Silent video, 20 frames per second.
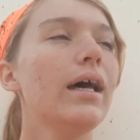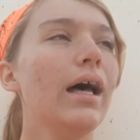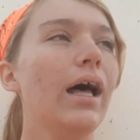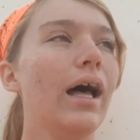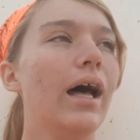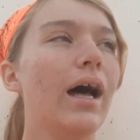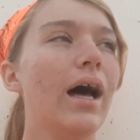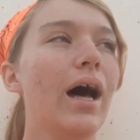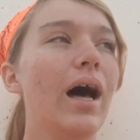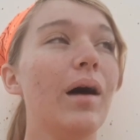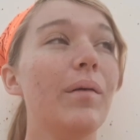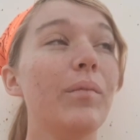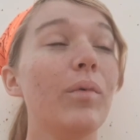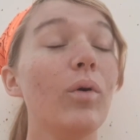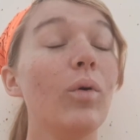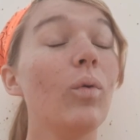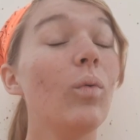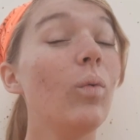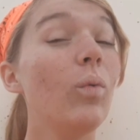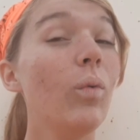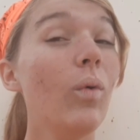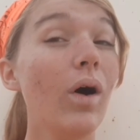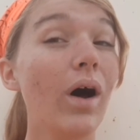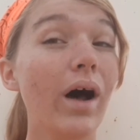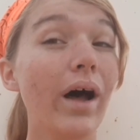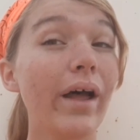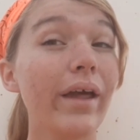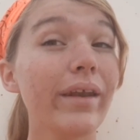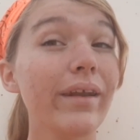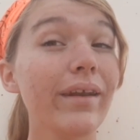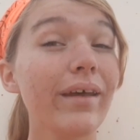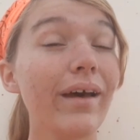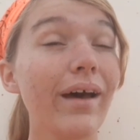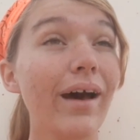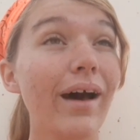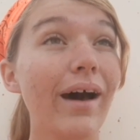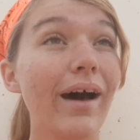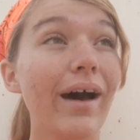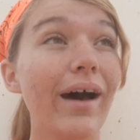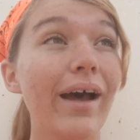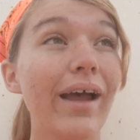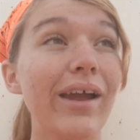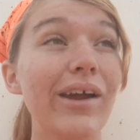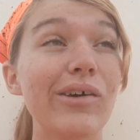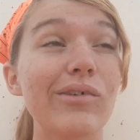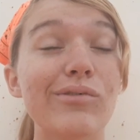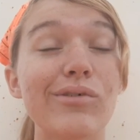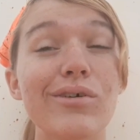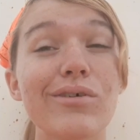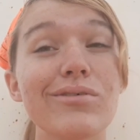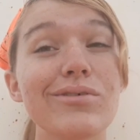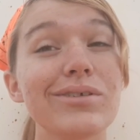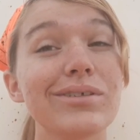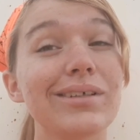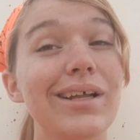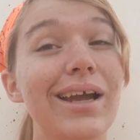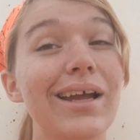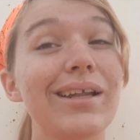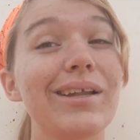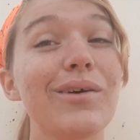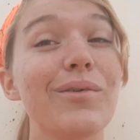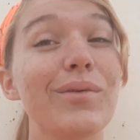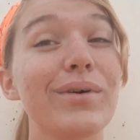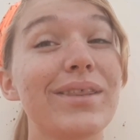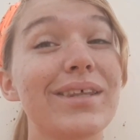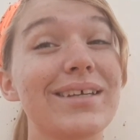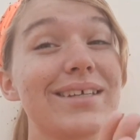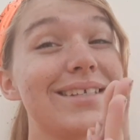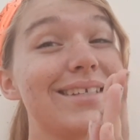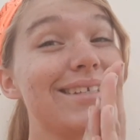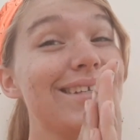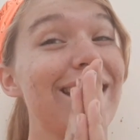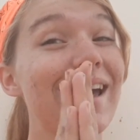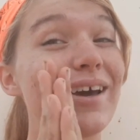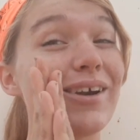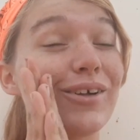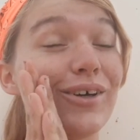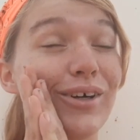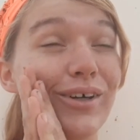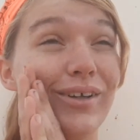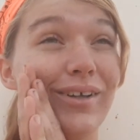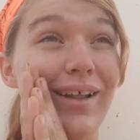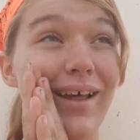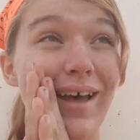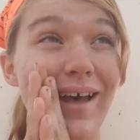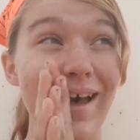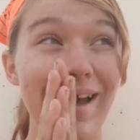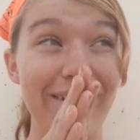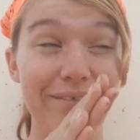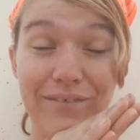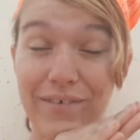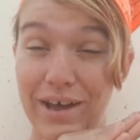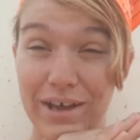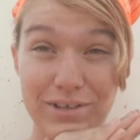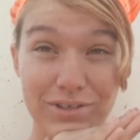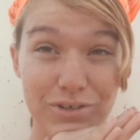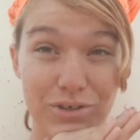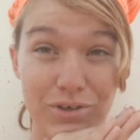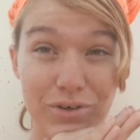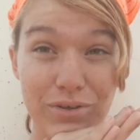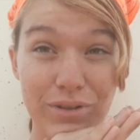1, I rode Delilah with a saddle at faster